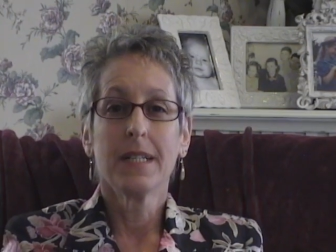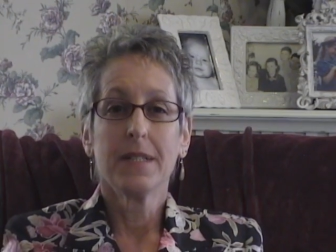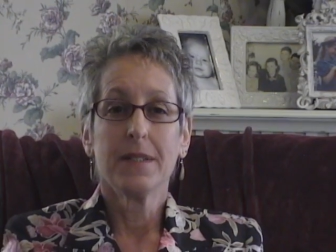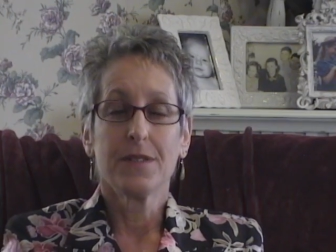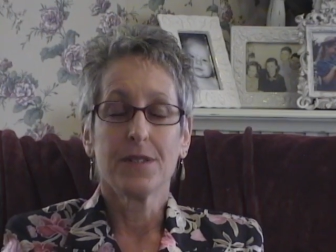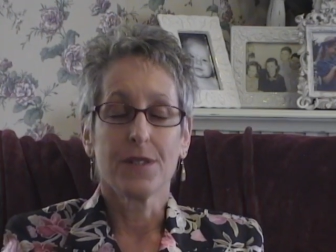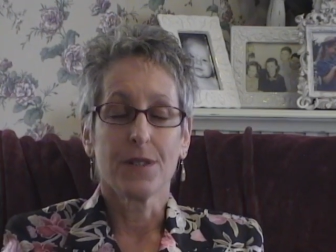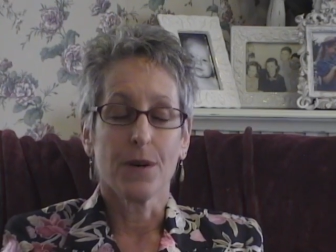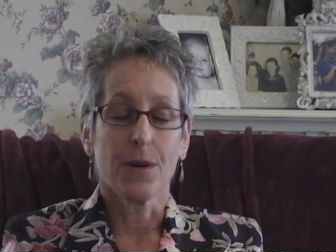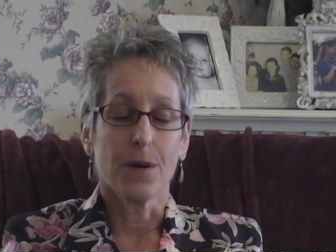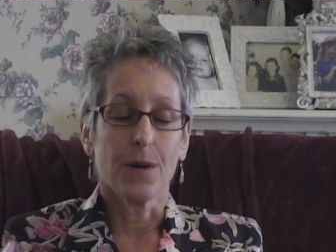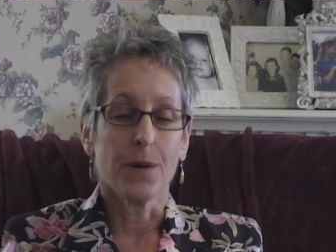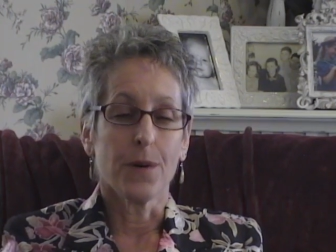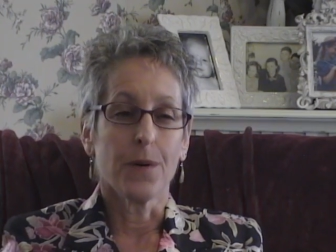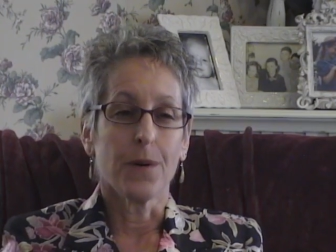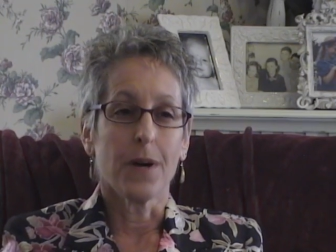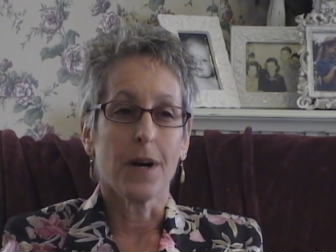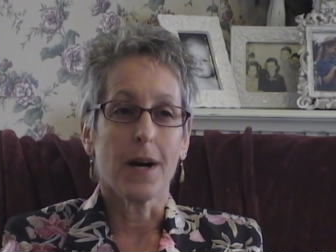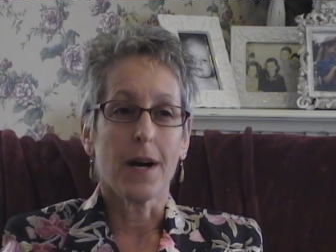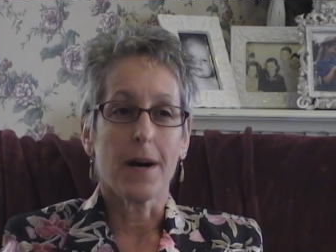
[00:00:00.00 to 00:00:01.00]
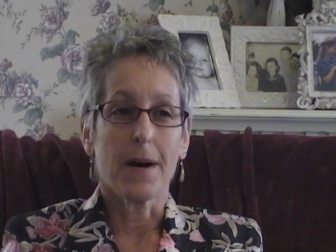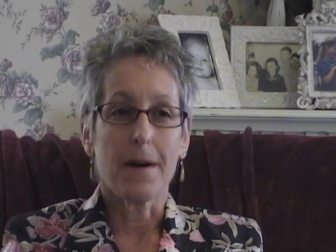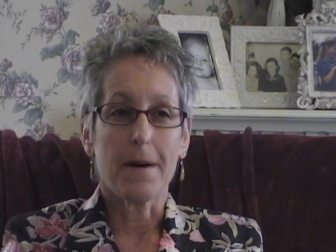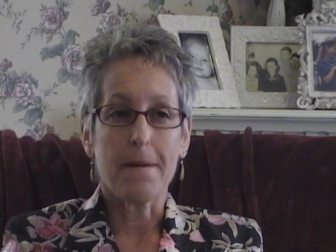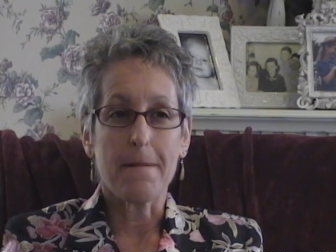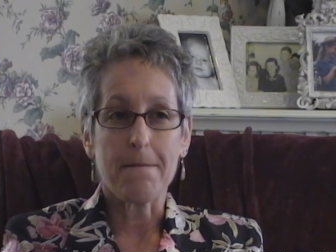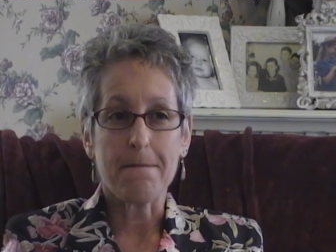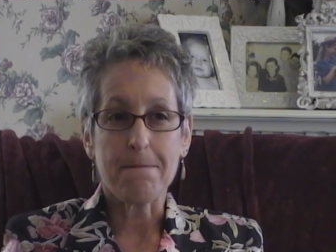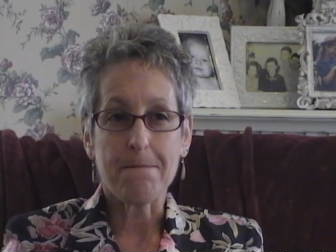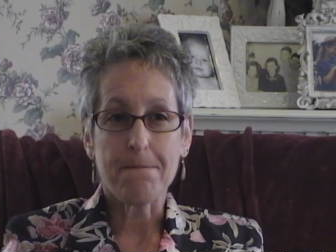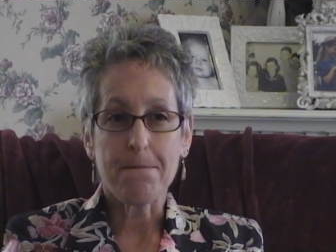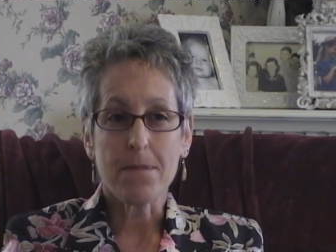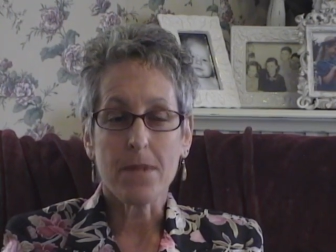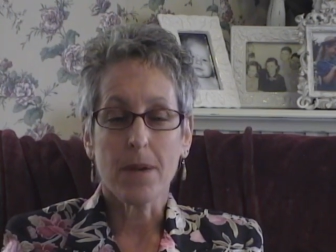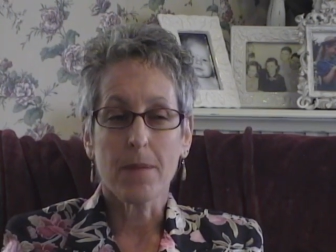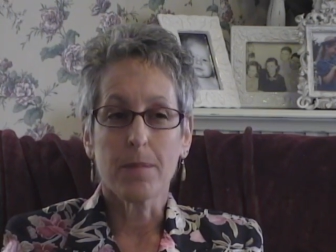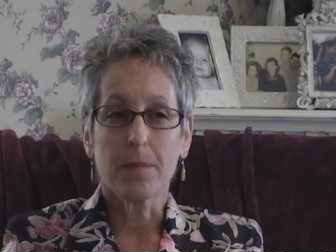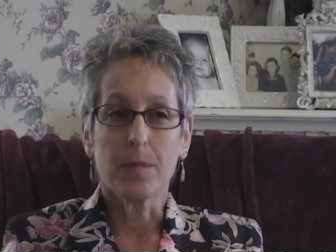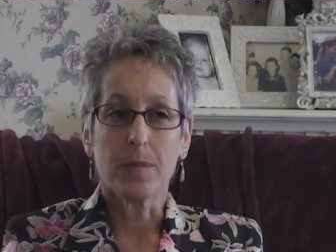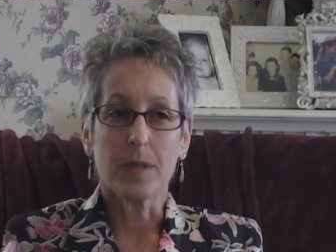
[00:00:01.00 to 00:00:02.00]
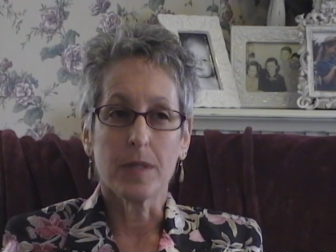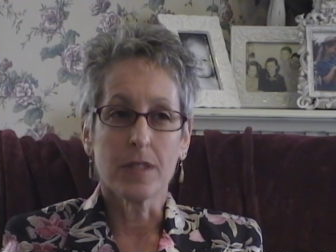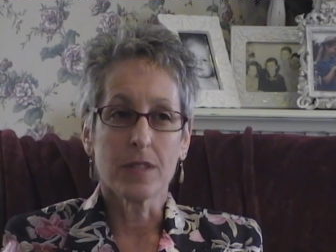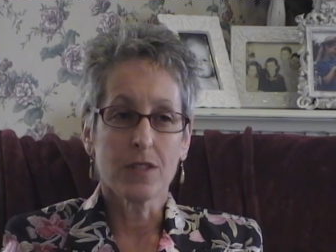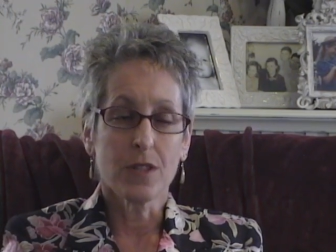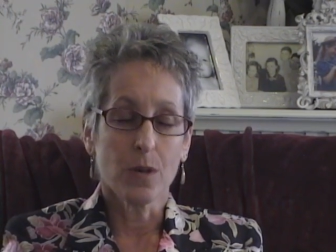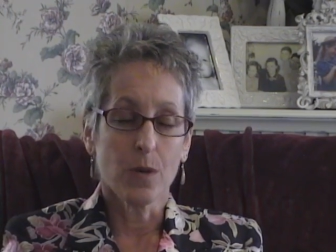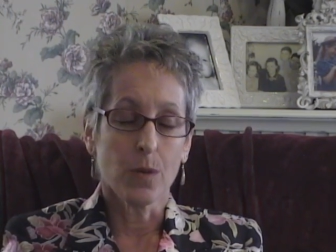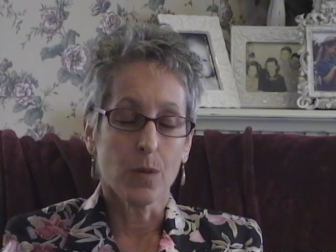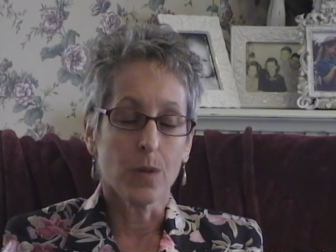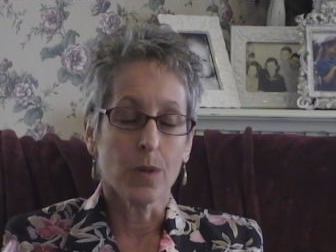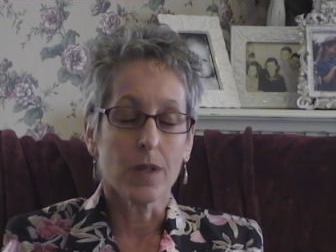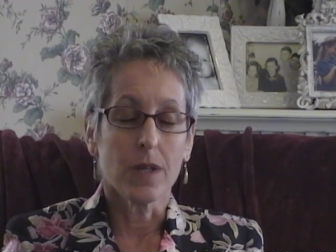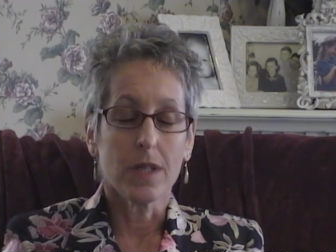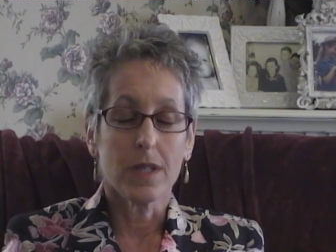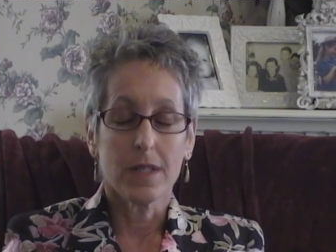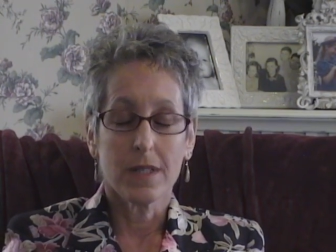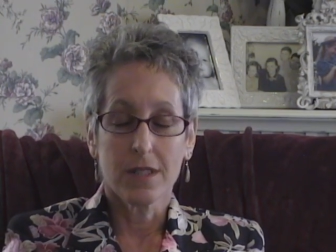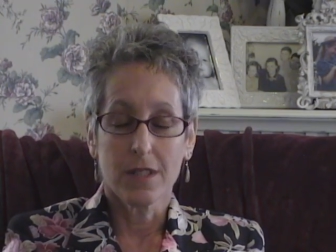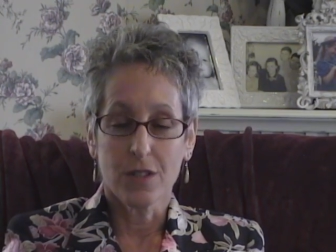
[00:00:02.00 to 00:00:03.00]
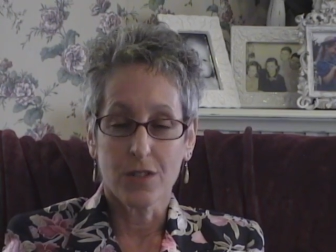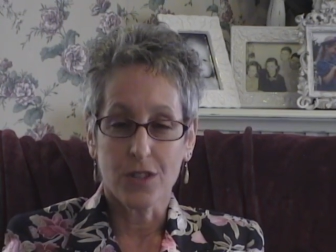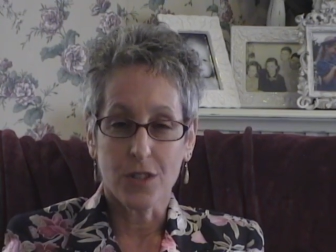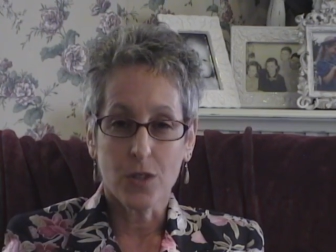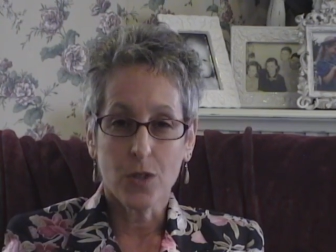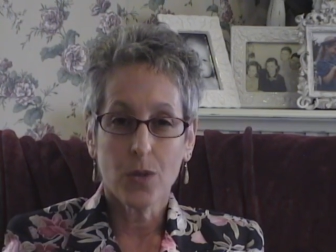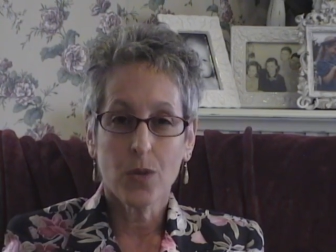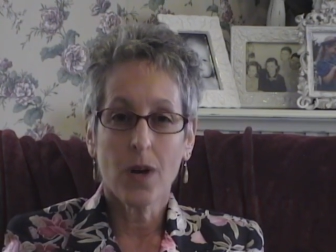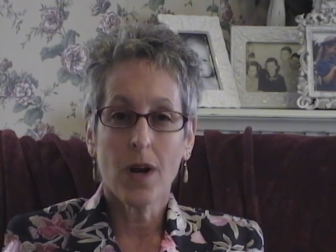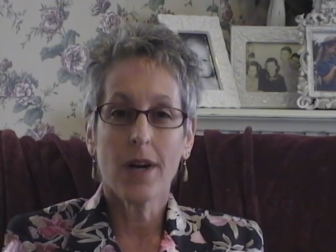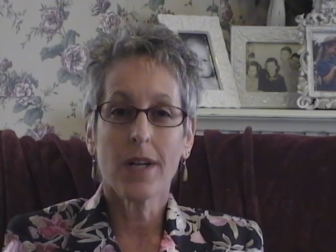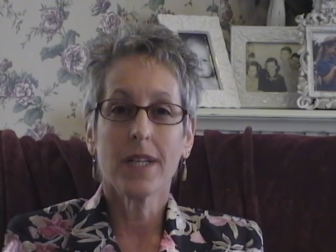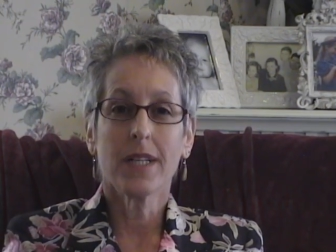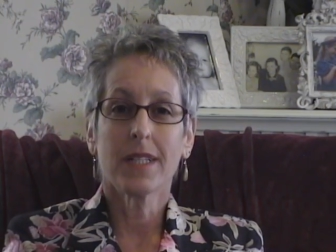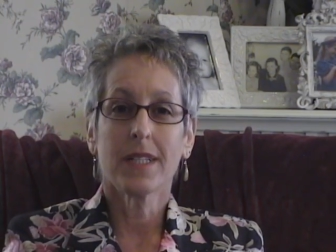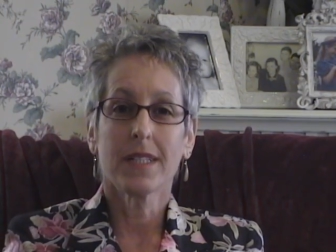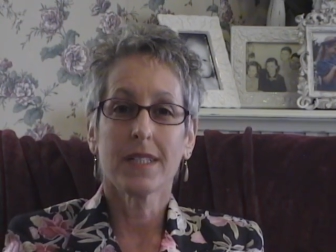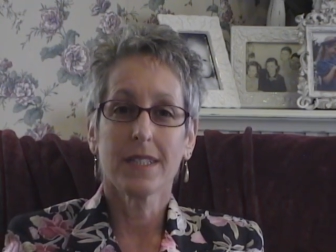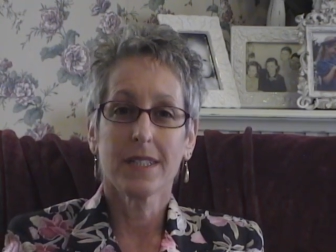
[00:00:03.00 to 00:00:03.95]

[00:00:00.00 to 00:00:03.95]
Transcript: So, so there's a chronic